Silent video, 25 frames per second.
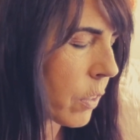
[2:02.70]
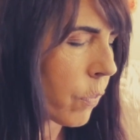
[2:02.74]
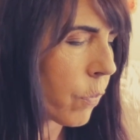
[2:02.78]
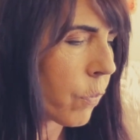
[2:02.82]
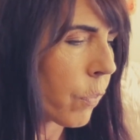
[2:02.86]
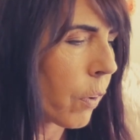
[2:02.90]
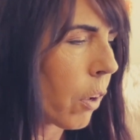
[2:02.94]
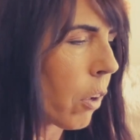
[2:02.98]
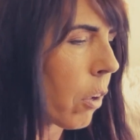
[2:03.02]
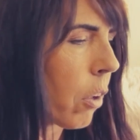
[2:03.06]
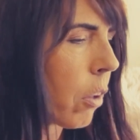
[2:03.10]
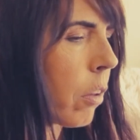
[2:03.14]

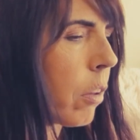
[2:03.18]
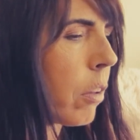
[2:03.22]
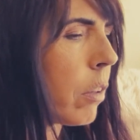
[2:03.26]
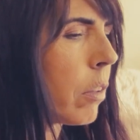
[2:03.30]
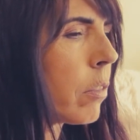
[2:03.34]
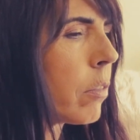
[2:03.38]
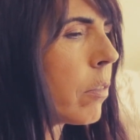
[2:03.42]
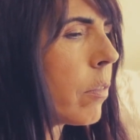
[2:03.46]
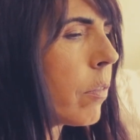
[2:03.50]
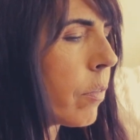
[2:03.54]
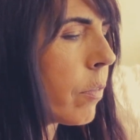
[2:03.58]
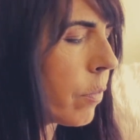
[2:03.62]
fall
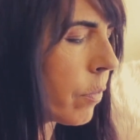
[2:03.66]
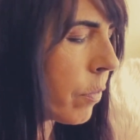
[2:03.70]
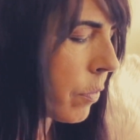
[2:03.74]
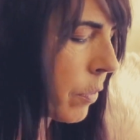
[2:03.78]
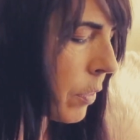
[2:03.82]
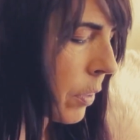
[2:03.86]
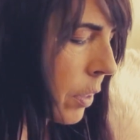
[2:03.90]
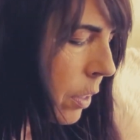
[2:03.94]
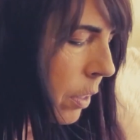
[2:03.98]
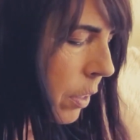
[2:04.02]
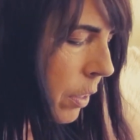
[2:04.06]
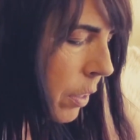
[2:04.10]

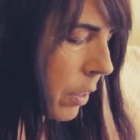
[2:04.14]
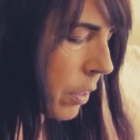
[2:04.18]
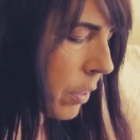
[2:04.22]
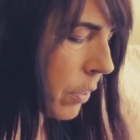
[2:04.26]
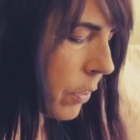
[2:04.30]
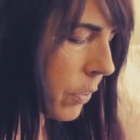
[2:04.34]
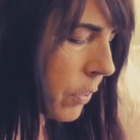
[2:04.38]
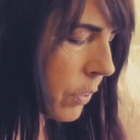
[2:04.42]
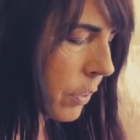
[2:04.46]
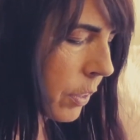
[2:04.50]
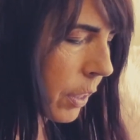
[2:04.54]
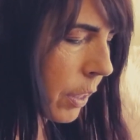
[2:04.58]

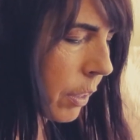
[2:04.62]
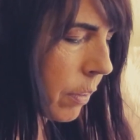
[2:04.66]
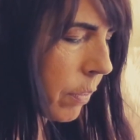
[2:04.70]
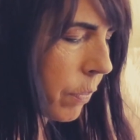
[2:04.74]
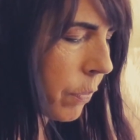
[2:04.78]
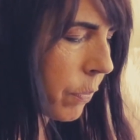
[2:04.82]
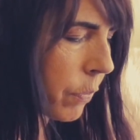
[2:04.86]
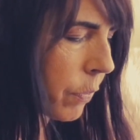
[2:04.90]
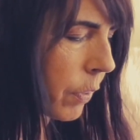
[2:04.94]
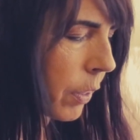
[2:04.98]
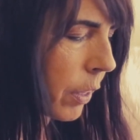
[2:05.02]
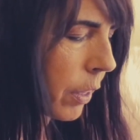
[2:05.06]
stuff.